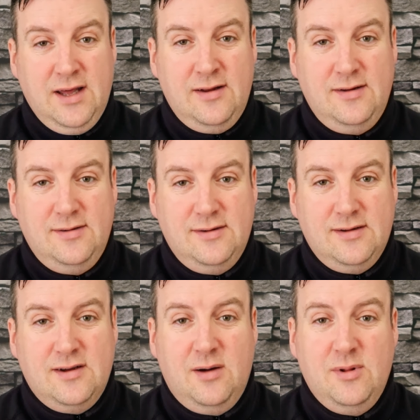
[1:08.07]

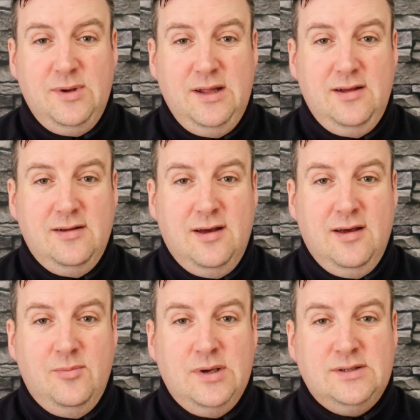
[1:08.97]
A couple of wee
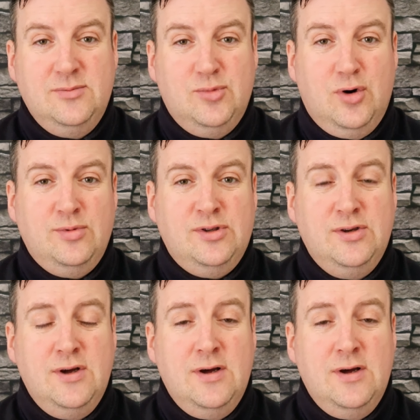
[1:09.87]
bits and bobs.